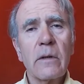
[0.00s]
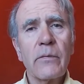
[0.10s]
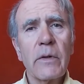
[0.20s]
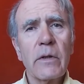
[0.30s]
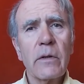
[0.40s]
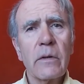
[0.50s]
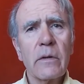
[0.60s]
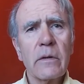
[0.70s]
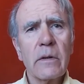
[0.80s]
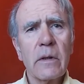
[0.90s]
The
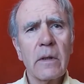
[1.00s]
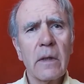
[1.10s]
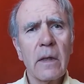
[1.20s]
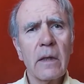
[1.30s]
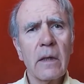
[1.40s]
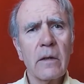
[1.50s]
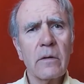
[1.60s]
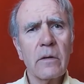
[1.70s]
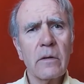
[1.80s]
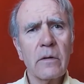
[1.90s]
figures are
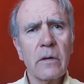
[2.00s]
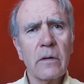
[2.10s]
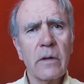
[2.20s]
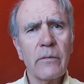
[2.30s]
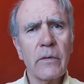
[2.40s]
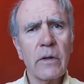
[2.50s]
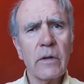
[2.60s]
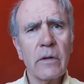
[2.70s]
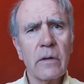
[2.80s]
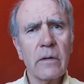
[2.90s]
not the
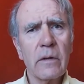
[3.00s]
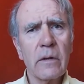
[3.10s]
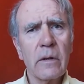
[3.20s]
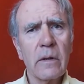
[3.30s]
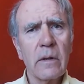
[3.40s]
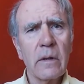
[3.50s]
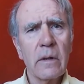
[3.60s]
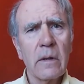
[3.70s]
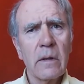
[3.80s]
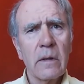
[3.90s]
definitions,
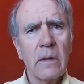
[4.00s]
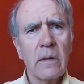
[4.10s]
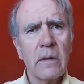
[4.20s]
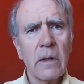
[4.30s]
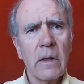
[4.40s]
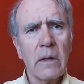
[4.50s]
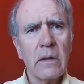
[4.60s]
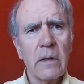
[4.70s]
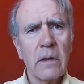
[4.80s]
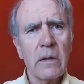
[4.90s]

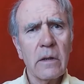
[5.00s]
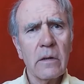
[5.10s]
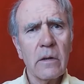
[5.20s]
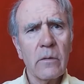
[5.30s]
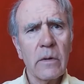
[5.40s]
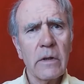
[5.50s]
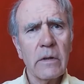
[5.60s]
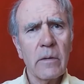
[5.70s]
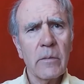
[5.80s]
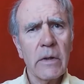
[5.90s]
since it is
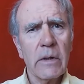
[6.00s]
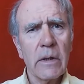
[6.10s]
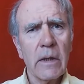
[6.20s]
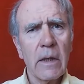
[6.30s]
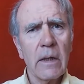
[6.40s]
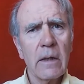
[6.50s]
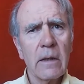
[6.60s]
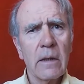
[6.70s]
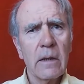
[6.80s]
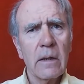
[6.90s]
always immaterial,
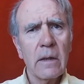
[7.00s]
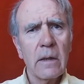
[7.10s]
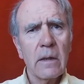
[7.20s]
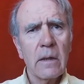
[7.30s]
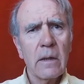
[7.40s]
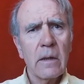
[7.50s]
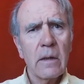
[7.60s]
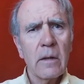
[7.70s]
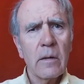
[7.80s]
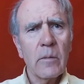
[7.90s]

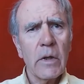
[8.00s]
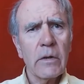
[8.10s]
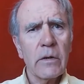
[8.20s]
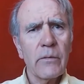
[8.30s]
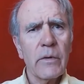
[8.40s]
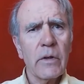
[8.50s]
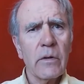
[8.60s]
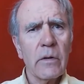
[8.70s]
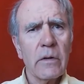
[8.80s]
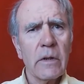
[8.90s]
but the
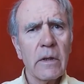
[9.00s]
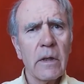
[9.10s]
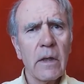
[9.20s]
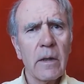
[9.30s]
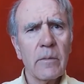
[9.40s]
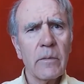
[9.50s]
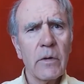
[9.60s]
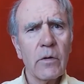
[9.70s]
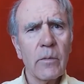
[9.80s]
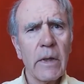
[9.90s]
figures help
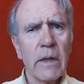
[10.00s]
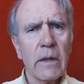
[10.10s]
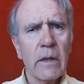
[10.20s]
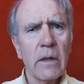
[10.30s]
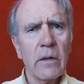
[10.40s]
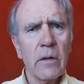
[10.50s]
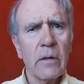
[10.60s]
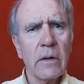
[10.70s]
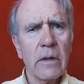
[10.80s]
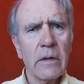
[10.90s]
to make it
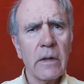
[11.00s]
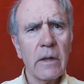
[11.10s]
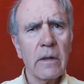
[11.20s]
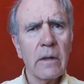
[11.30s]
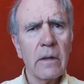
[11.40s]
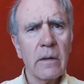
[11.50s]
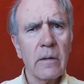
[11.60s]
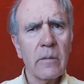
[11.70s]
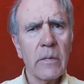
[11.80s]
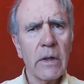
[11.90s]
understand
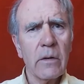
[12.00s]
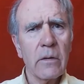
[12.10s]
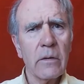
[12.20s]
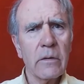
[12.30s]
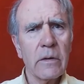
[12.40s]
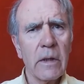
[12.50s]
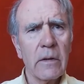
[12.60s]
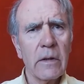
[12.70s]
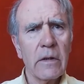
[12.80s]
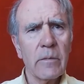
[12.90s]
because
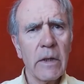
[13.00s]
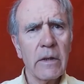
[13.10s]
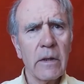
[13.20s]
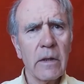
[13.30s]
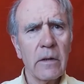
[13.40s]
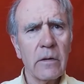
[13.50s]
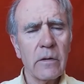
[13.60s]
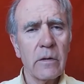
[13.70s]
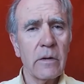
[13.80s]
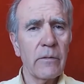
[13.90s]
there is matter in
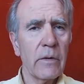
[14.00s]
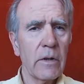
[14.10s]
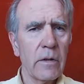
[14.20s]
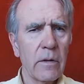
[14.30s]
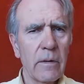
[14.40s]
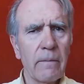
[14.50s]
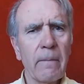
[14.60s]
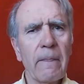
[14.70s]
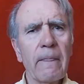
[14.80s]
the definition.